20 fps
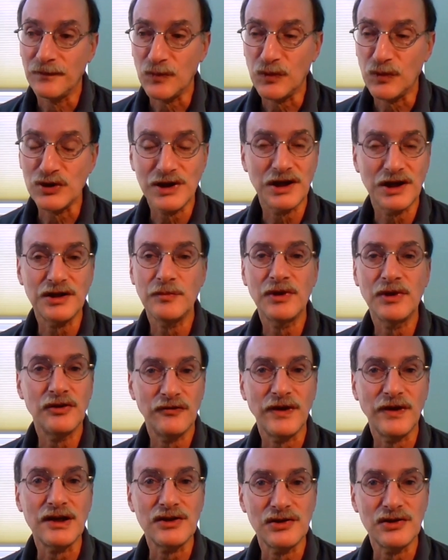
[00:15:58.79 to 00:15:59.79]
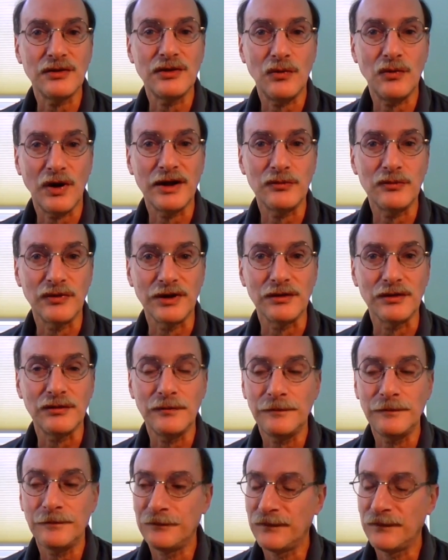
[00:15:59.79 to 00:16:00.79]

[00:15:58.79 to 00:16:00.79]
Presentiment effects look quite real.